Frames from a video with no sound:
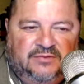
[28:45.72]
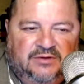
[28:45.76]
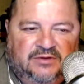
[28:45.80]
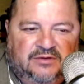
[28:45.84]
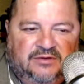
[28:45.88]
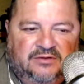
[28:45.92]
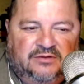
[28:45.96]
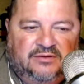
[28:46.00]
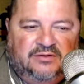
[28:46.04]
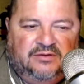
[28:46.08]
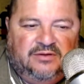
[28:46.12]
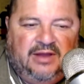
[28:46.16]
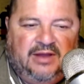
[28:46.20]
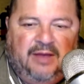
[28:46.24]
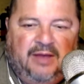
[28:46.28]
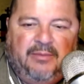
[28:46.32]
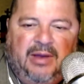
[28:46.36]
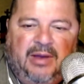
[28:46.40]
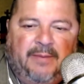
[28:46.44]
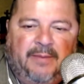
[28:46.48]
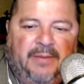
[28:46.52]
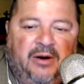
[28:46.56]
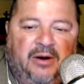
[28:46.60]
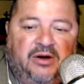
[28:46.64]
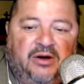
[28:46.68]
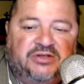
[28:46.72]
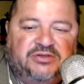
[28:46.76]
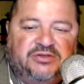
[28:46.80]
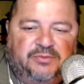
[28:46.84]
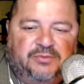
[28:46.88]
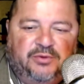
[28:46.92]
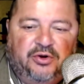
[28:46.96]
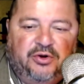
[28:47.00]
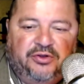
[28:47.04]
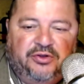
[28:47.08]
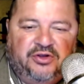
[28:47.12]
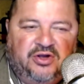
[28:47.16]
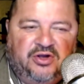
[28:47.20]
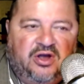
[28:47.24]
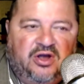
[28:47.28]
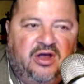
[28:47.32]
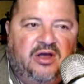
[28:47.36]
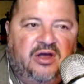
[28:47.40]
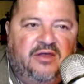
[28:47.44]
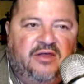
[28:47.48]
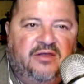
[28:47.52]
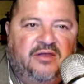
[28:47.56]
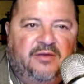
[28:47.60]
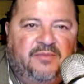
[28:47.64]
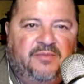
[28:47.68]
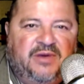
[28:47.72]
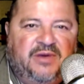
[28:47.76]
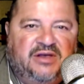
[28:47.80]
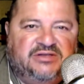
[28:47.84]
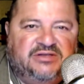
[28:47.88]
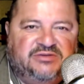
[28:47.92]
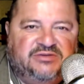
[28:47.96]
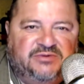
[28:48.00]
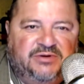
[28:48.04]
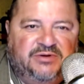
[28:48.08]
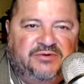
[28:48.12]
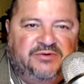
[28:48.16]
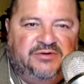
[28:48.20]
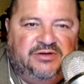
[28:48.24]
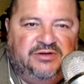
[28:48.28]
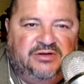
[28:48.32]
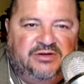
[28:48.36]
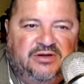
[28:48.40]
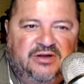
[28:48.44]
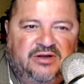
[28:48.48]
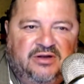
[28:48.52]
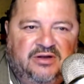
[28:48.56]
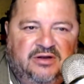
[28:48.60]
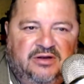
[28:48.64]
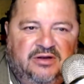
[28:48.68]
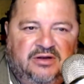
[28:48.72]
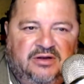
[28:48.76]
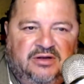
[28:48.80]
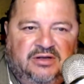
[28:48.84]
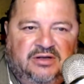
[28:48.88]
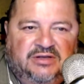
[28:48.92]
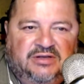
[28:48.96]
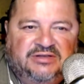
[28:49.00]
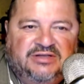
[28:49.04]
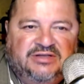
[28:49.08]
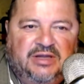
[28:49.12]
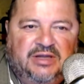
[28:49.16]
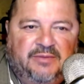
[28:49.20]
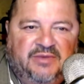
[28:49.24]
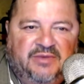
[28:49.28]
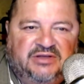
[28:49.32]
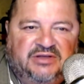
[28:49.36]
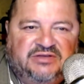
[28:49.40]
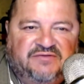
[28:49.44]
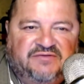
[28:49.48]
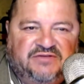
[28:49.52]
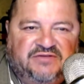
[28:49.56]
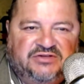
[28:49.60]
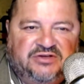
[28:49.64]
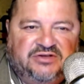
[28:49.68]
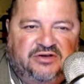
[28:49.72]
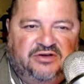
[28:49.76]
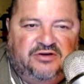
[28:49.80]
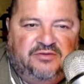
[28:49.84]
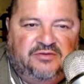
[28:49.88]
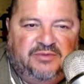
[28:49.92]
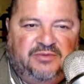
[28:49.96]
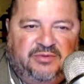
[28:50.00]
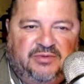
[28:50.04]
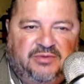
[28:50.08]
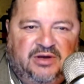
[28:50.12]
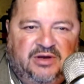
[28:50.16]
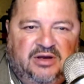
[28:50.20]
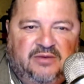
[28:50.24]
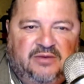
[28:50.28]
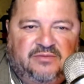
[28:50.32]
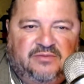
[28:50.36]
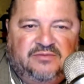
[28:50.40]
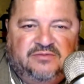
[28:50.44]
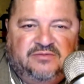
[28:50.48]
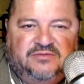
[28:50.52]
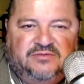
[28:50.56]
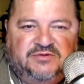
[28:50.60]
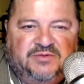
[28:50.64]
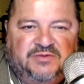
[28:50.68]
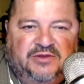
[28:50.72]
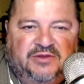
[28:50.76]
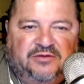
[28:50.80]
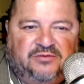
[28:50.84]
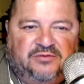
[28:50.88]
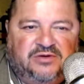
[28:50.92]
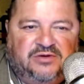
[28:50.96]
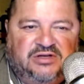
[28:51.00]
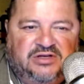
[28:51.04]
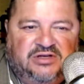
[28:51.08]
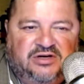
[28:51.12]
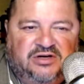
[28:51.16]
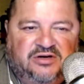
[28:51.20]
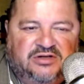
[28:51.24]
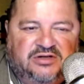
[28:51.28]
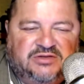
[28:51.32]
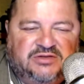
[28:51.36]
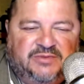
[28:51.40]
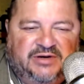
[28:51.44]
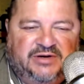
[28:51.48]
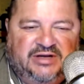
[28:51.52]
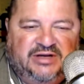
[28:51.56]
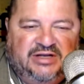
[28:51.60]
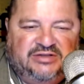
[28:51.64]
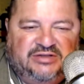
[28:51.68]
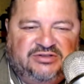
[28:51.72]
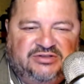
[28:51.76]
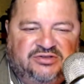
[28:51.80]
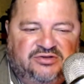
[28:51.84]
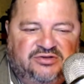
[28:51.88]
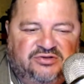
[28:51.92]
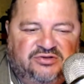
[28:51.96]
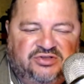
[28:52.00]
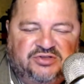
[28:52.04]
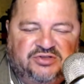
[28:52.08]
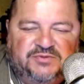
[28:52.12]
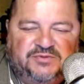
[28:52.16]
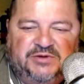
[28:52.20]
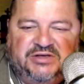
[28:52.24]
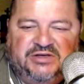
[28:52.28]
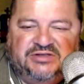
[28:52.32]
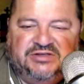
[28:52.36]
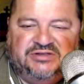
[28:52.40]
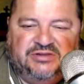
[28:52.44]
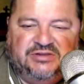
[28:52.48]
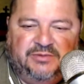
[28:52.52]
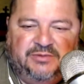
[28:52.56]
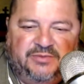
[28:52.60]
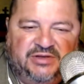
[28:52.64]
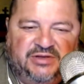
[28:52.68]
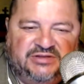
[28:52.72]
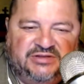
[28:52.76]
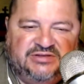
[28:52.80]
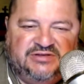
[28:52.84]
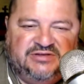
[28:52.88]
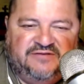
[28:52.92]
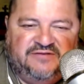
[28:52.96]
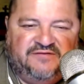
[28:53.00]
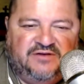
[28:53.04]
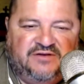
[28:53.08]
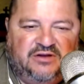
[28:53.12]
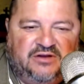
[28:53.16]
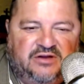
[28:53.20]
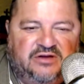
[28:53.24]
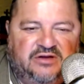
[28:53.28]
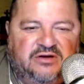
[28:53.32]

Now, my parents are both gone. They passed away within 10 months of each other. My mom, it's been 3 years, and my dad too, just because of the months that fell in.